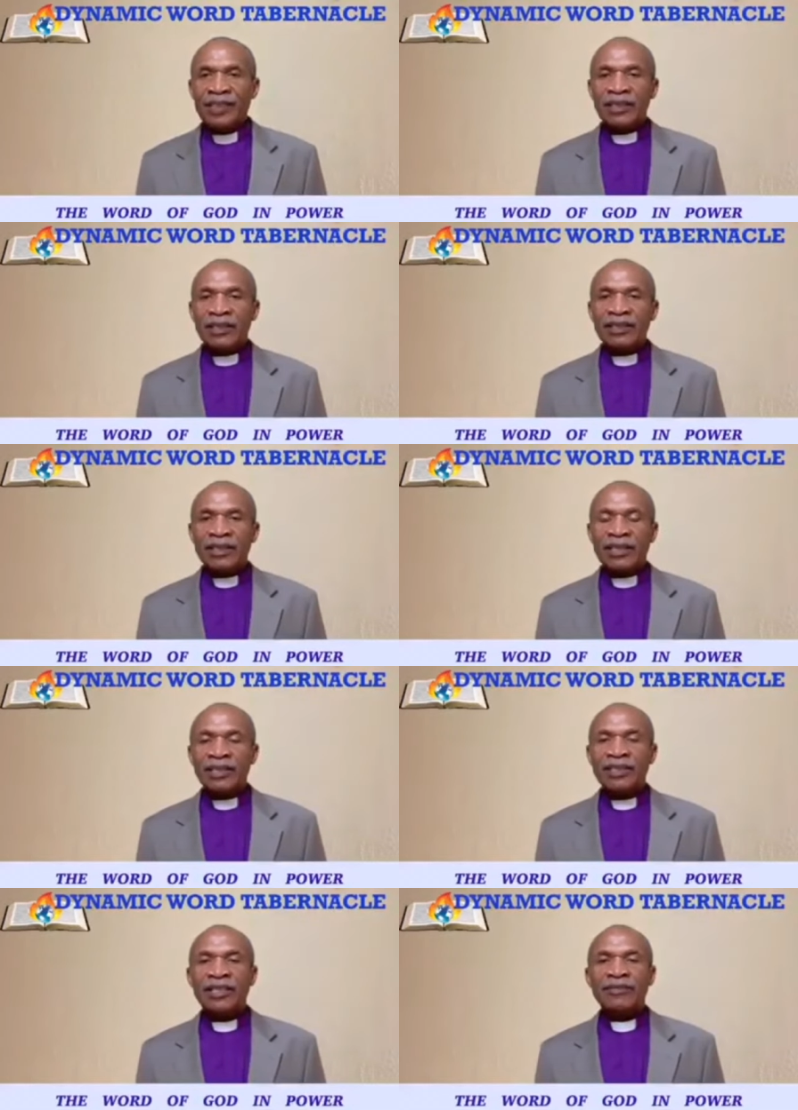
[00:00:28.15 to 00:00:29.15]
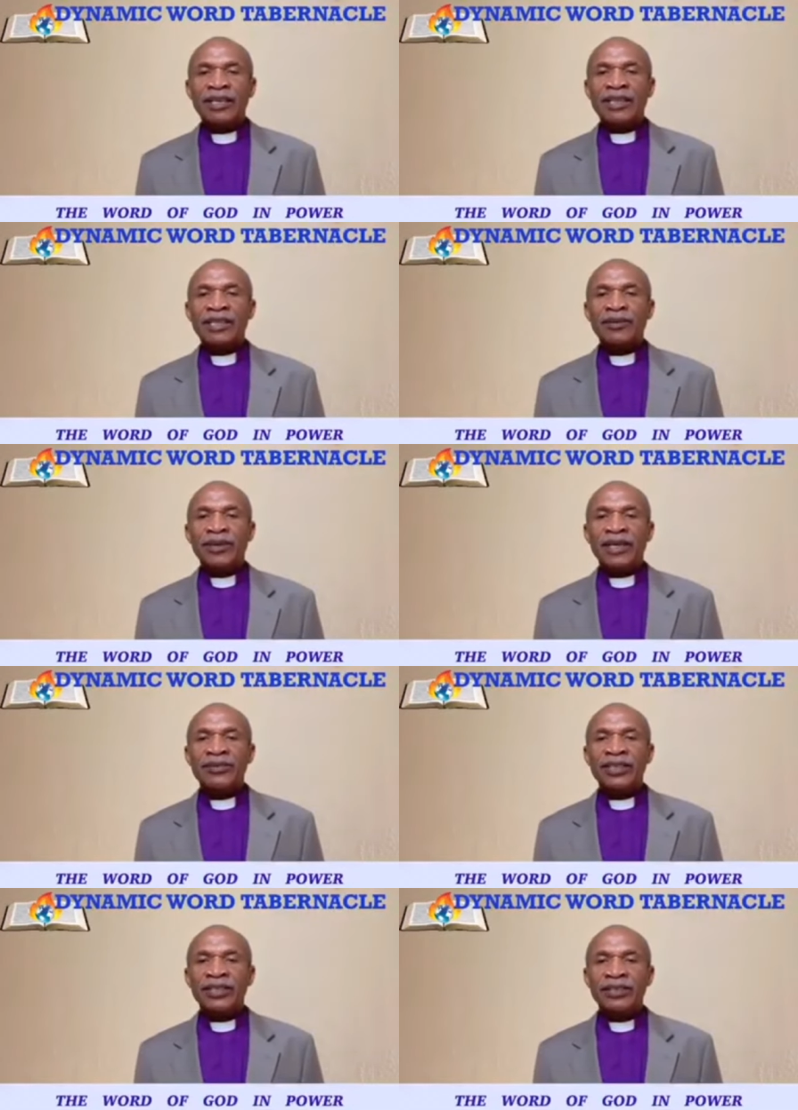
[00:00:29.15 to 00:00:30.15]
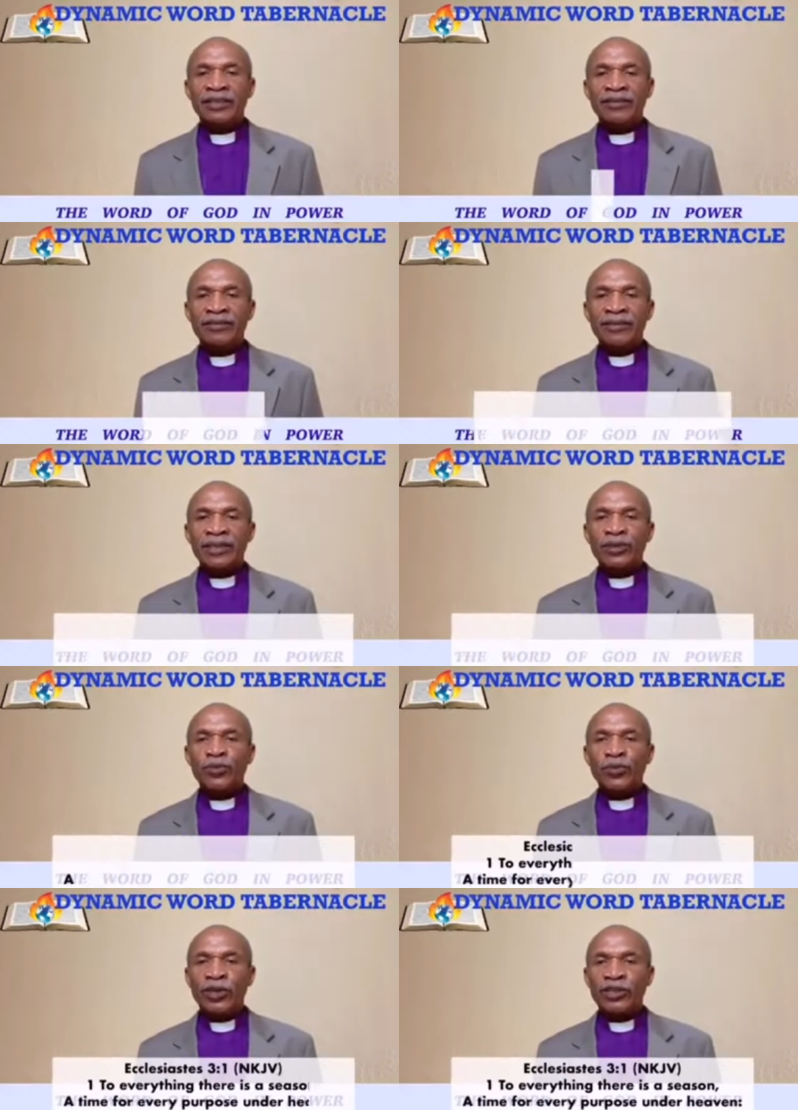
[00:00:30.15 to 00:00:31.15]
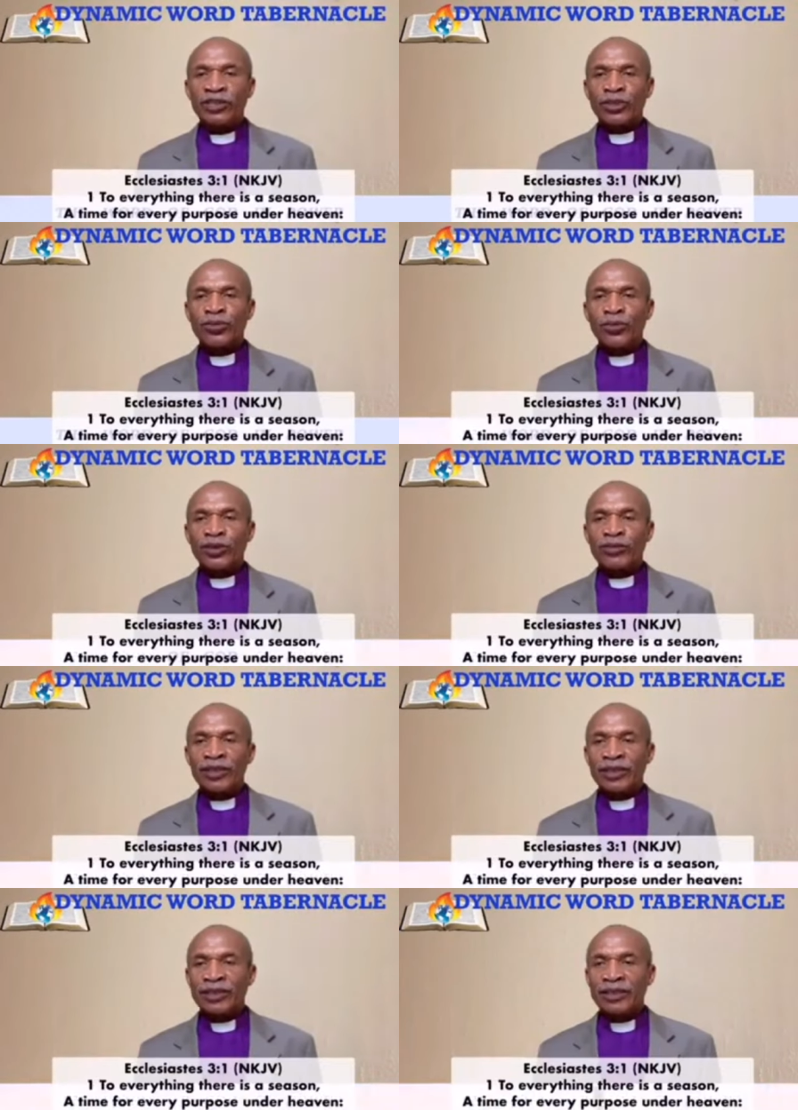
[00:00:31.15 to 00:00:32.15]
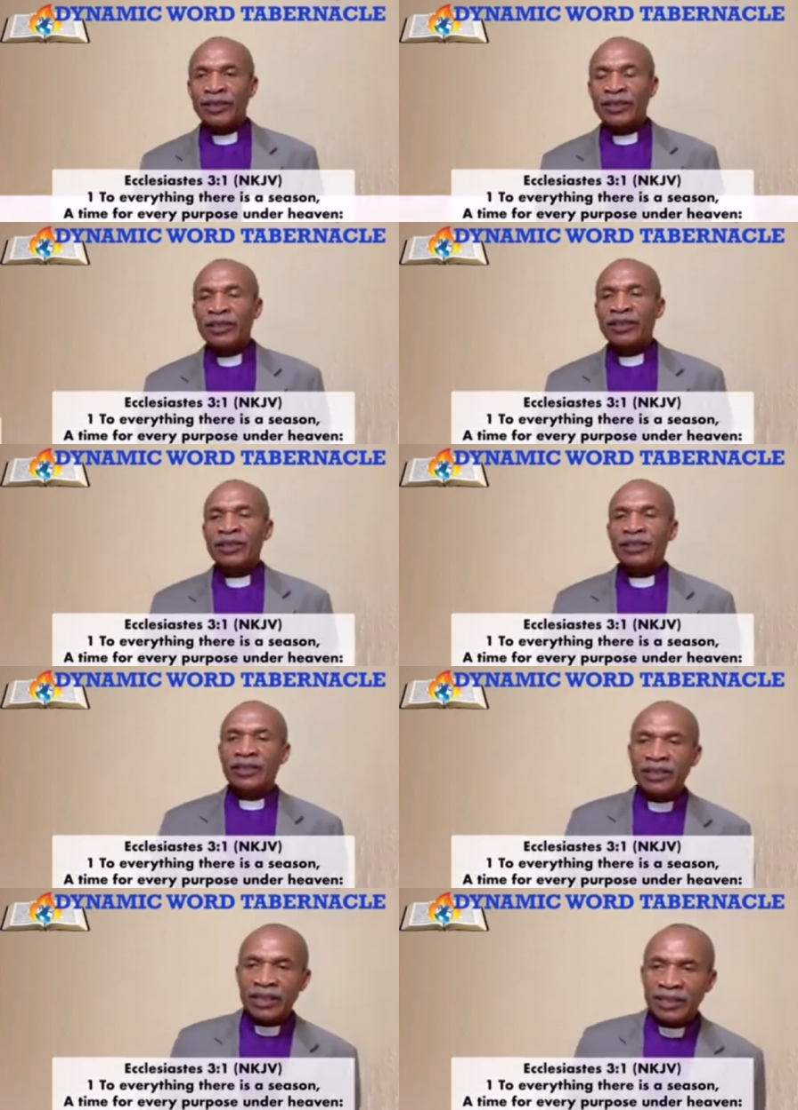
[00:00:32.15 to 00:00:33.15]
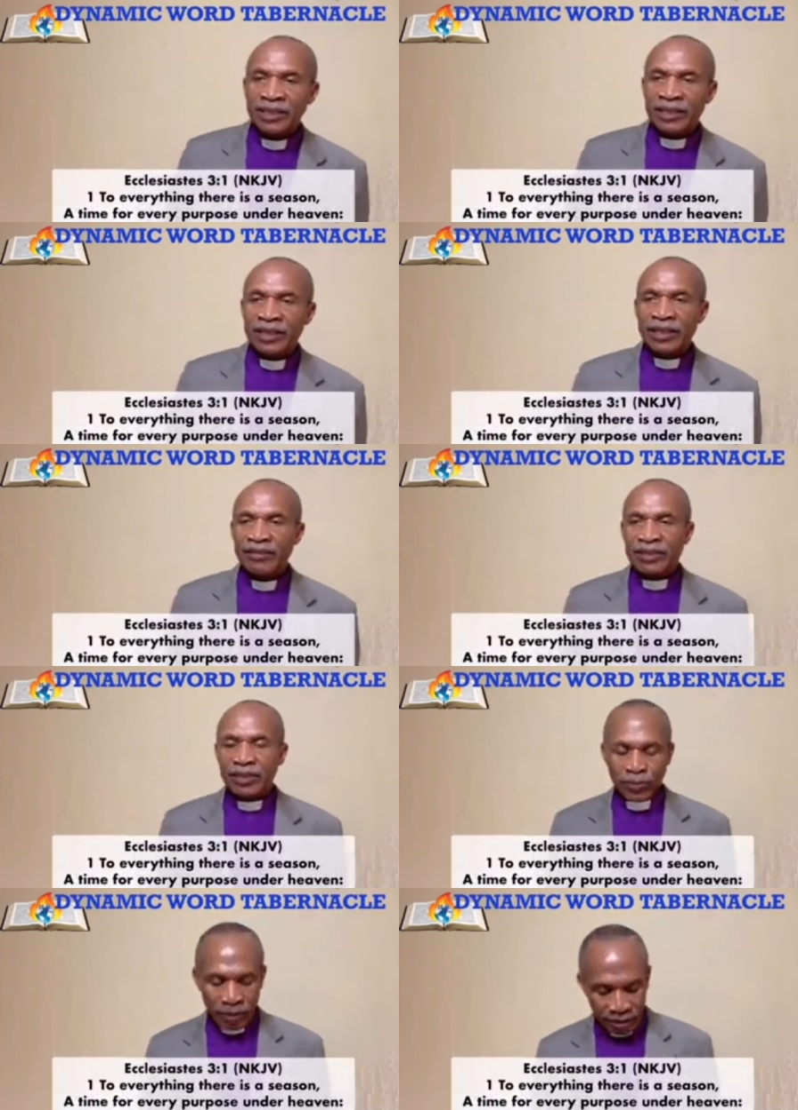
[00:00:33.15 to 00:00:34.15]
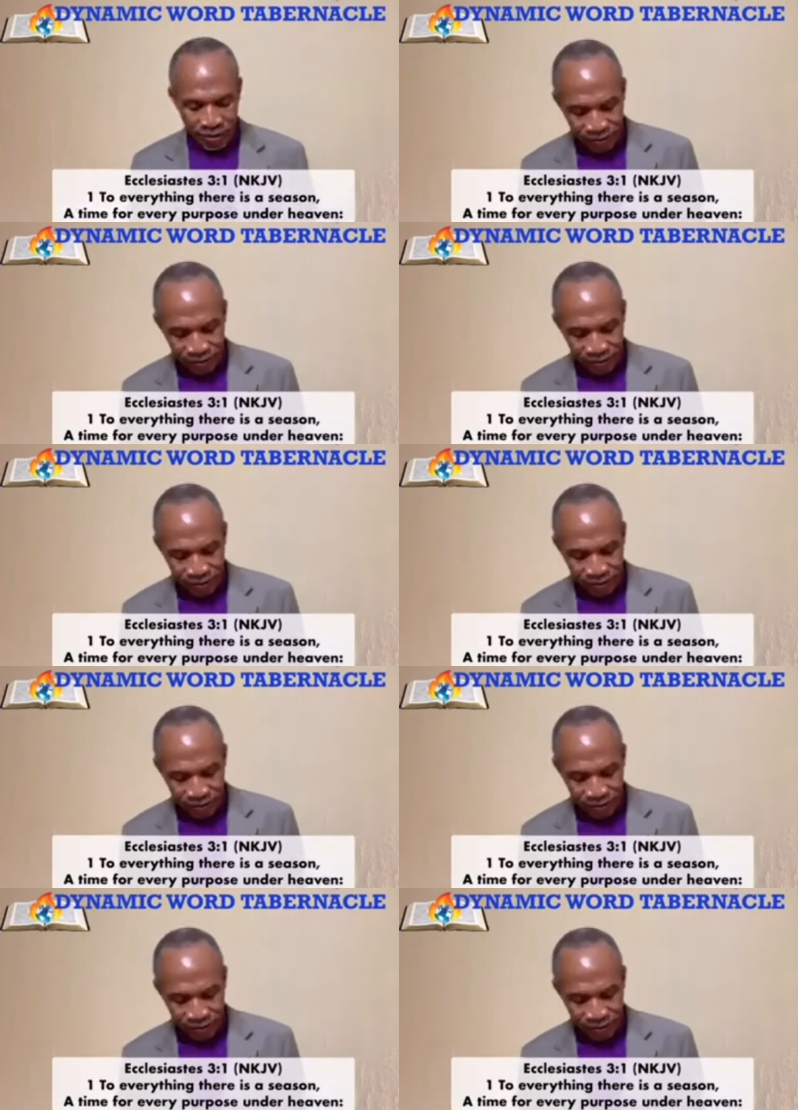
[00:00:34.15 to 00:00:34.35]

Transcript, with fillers: Ecclesiastes chapter 3, we are reading verse 1, just one verse. Ecclesiastes 3, verse 1.